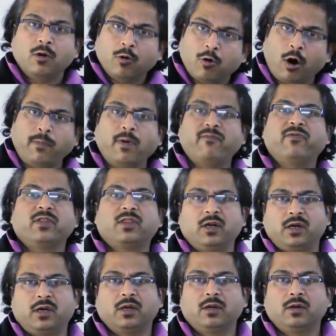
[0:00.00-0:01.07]
cope up with
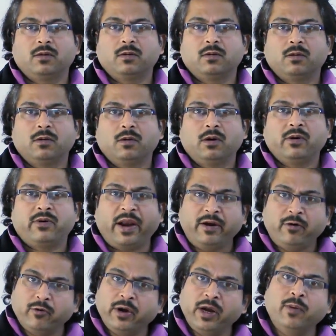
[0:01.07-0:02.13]
it. Try
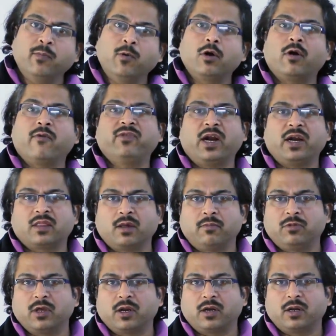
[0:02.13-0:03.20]
to read more of that
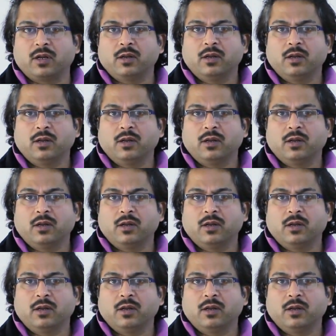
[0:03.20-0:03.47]
subject.